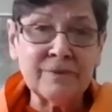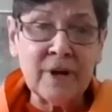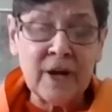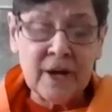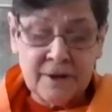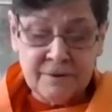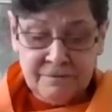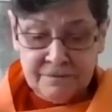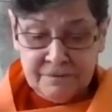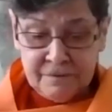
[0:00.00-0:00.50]

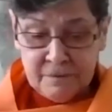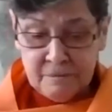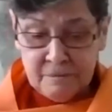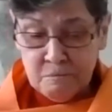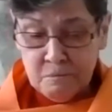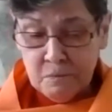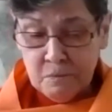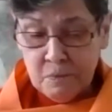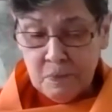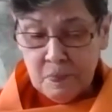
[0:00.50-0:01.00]
life.
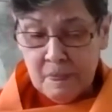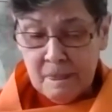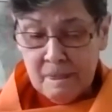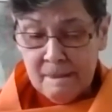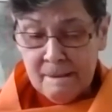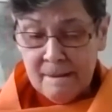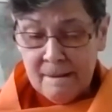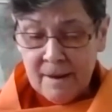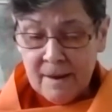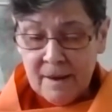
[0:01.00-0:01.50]

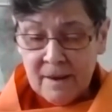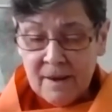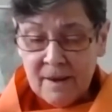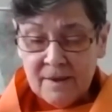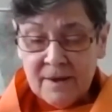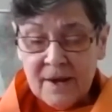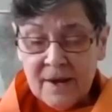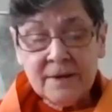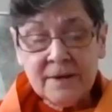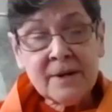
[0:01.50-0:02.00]

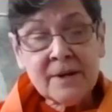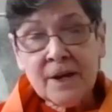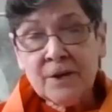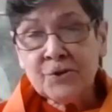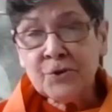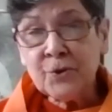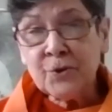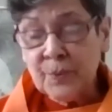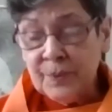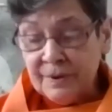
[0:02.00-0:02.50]
And
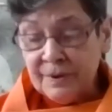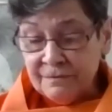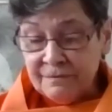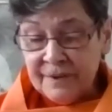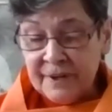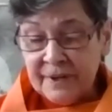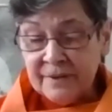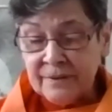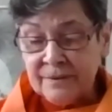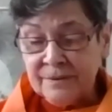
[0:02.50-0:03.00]
nature
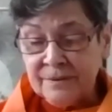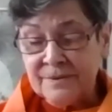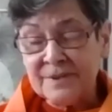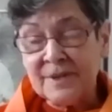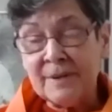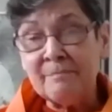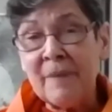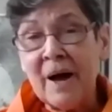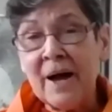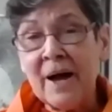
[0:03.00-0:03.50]
reveals
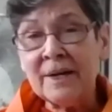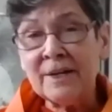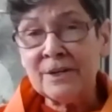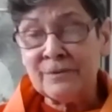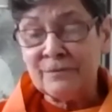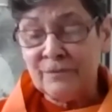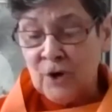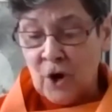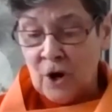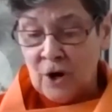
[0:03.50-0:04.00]
the mind
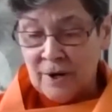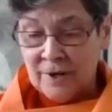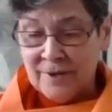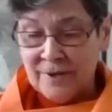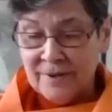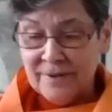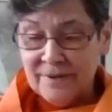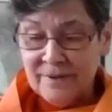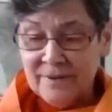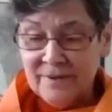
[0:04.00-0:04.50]
of God.
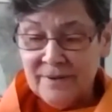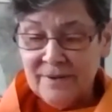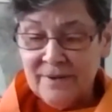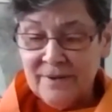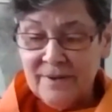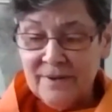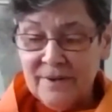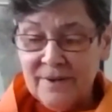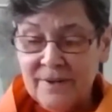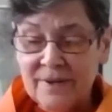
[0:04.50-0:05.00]

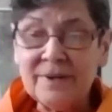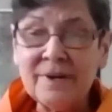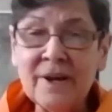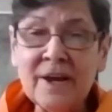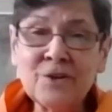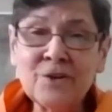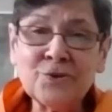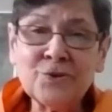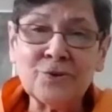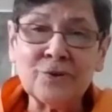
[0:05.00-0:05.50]

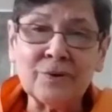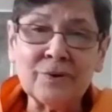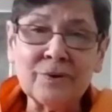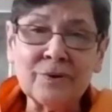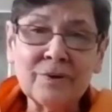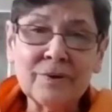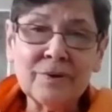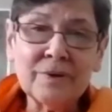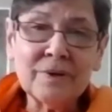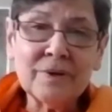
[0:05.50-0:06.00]
Nature
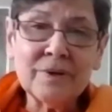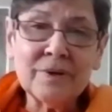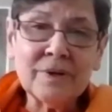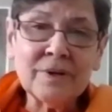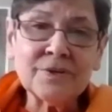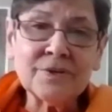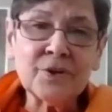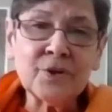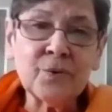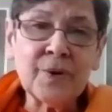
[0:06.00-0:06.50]

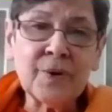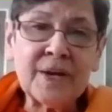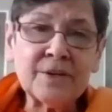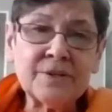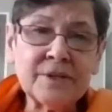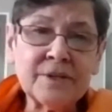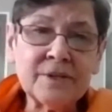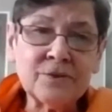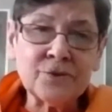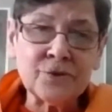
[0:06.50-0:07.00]
is a great
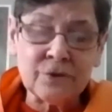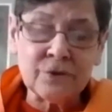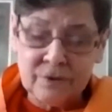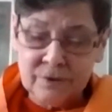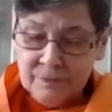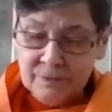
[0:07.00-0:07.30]
teacher.